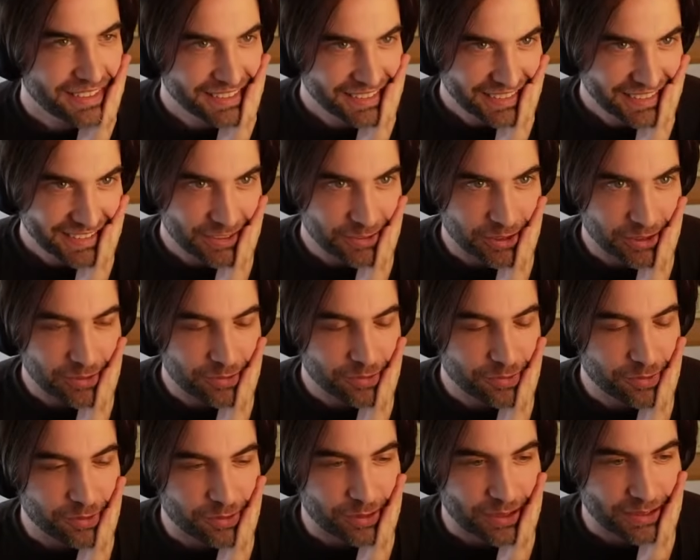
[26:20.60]
looking
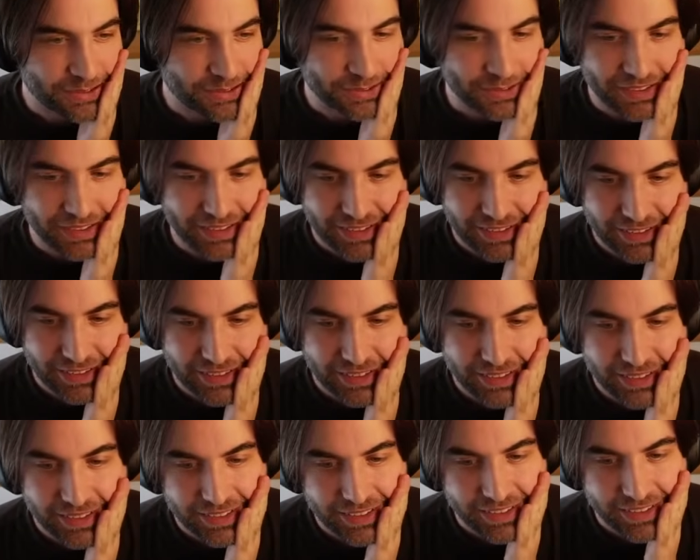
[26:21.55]
forward to it.
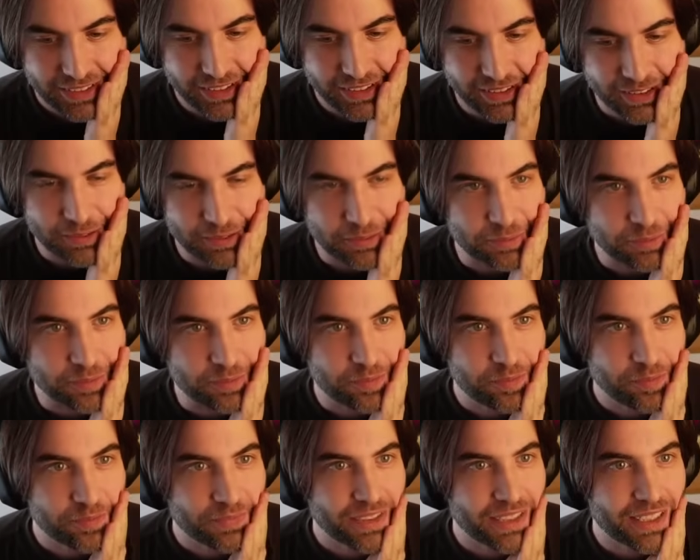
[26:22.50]

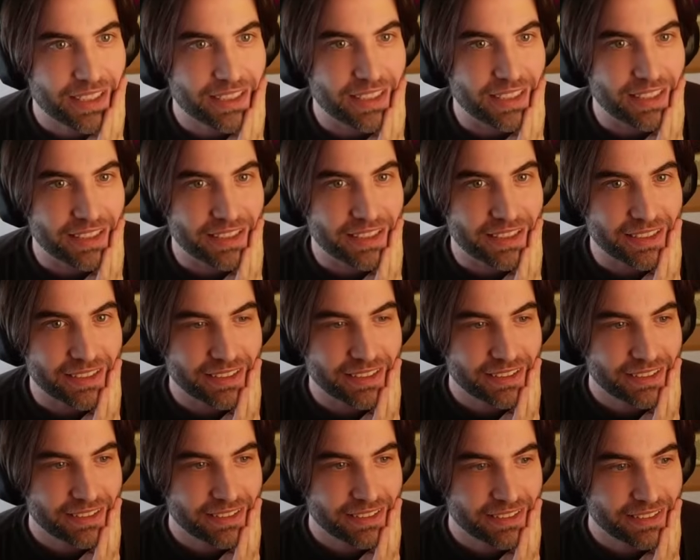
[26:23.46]
Another
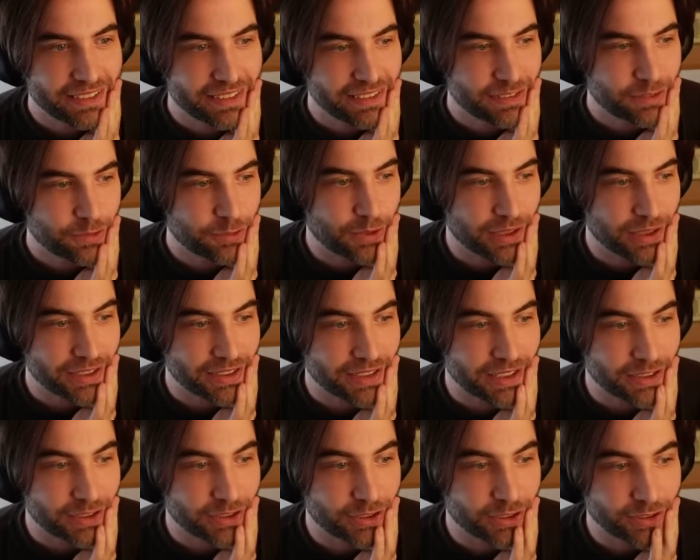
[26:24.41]
one
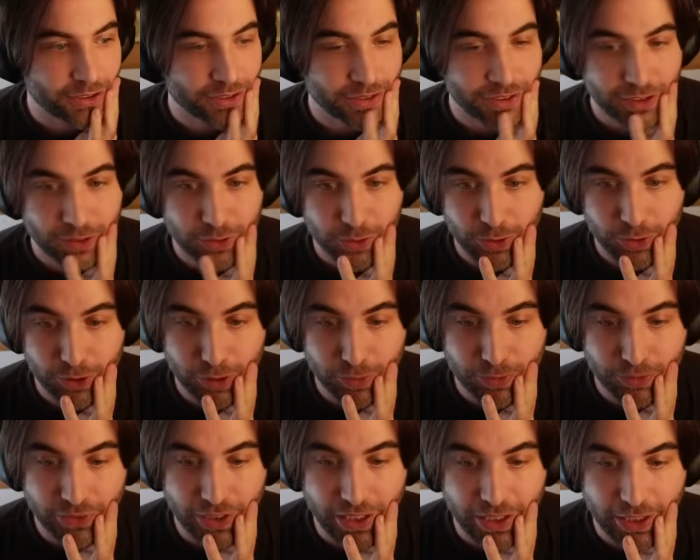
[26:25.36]
that got into the top
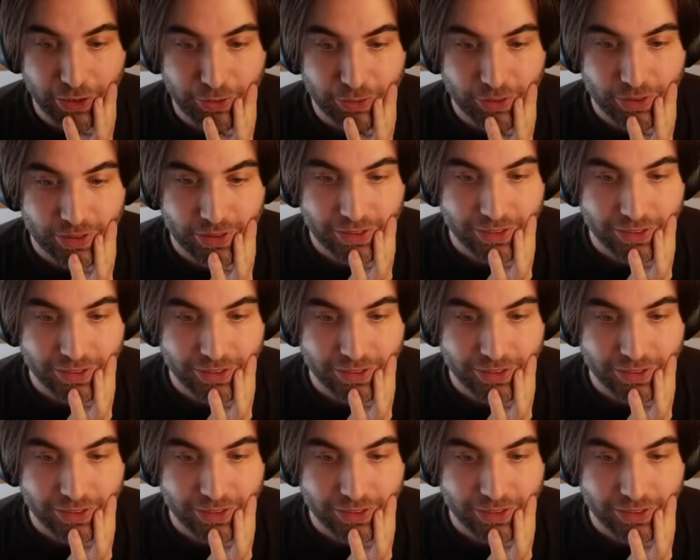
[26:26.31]
5,